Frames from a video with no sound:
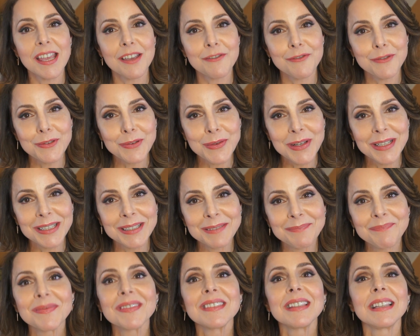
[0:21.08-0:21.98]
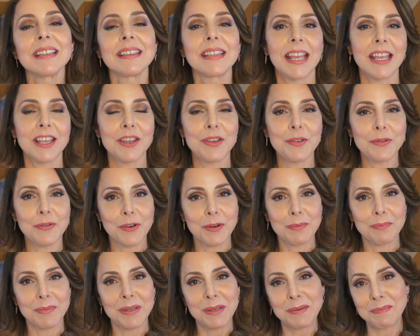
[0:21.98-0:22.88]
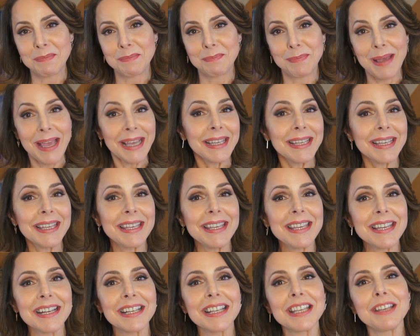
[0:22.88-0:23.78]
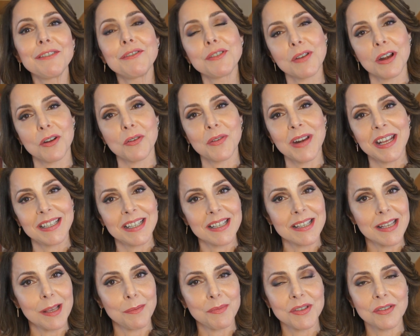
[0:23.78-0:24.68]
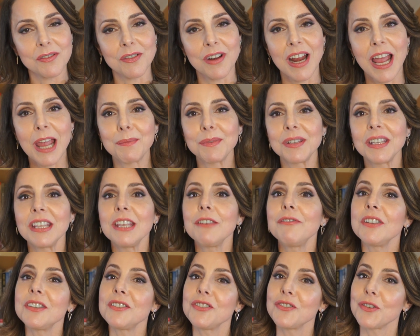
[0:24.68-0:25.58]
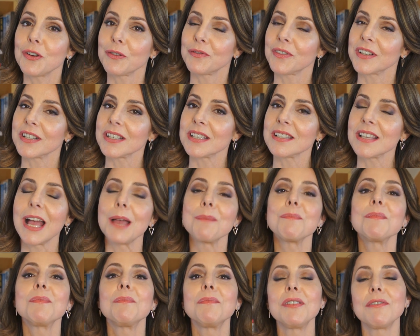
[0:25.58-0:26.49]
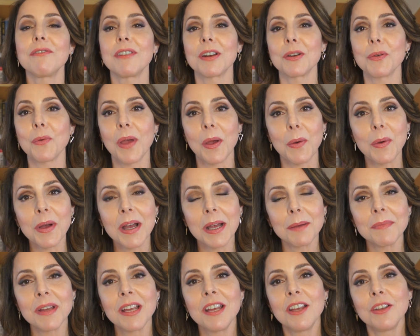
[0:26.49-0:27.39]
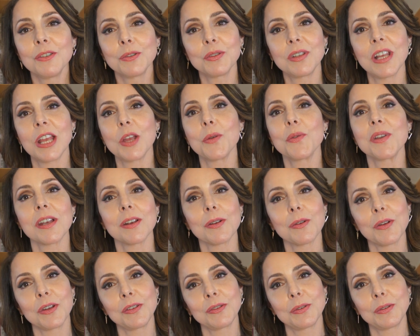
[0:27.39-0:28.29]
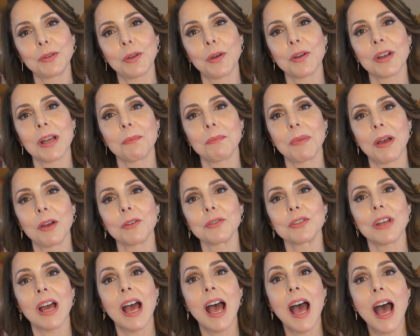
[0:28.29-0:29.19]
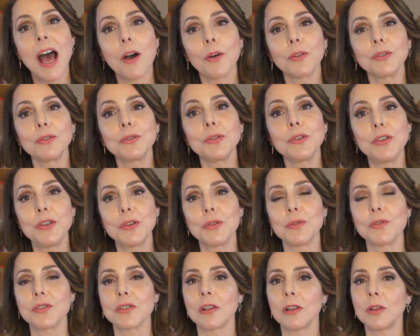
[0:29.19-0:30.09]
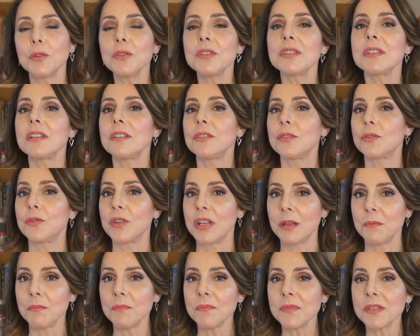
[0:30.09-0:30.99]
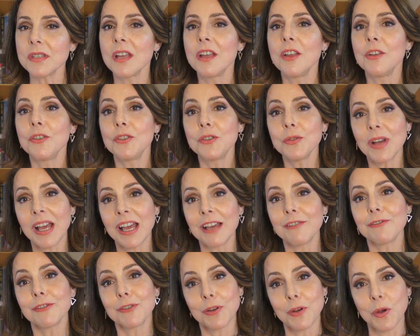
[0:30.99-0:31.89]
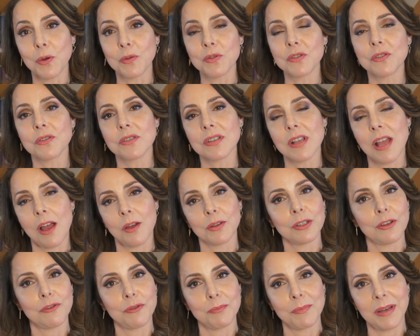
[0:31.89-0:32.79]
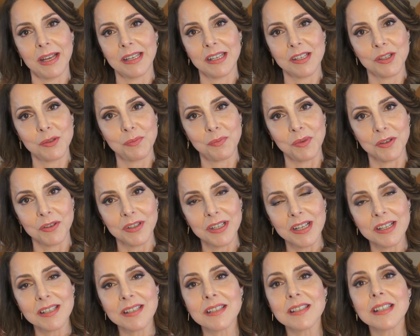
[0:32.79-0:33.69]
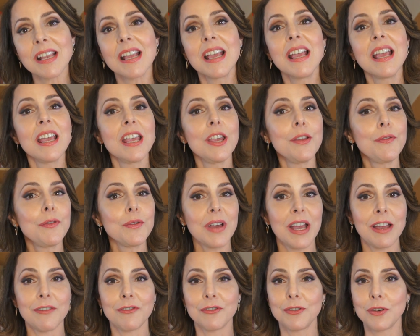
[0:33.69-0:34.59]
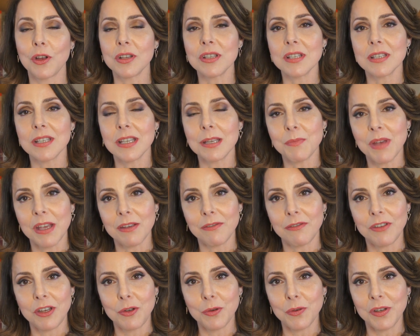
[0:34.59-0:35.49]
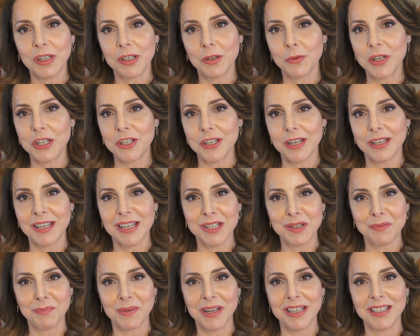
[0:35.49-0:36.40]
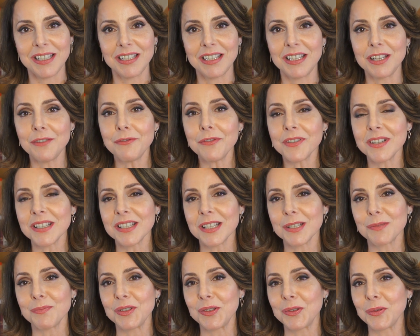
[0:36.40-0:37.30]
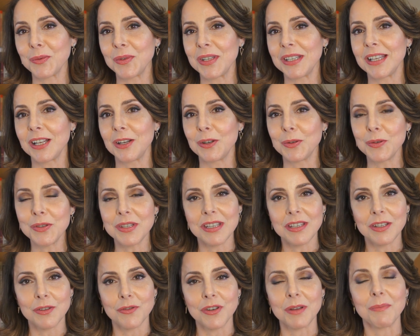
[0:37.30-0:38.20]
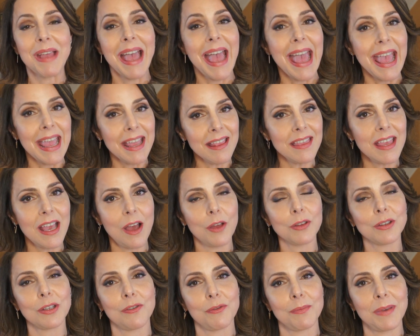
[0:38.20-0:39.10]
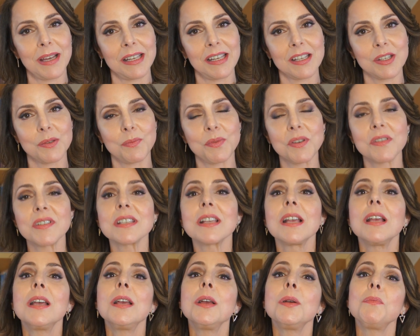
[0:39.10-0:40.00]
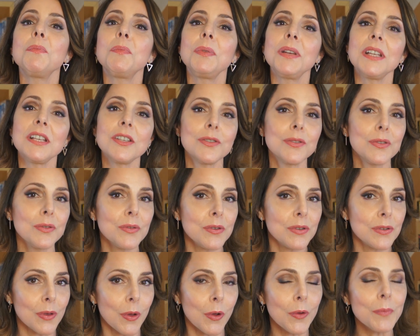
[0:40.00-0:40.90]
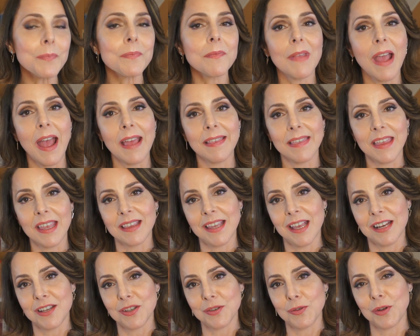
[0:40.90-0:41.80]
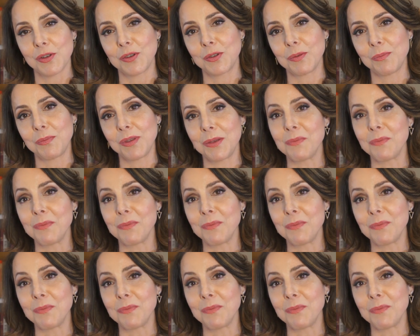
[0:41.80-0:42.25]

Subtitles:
everyone, thank you for being back here. If you are already subscribed, if it's your first time, be very welcome. Today we are going to talk about how to use lucid dreams to have conscious out-of-body experiences. If you have not seen my video in which I explain the differences between the lucid dream and the out-of-body experience, please do so. I think that is going to be